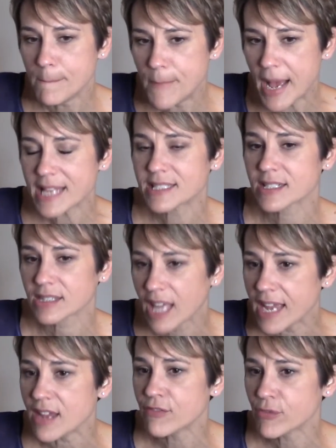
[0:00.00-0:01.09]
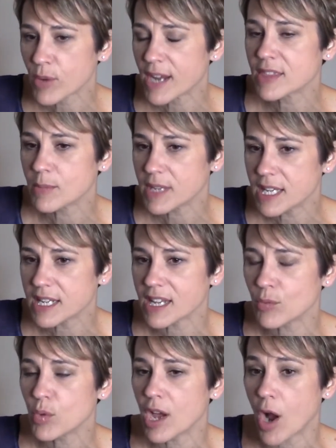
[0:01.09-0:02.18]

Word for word: best life right in the beginning and we,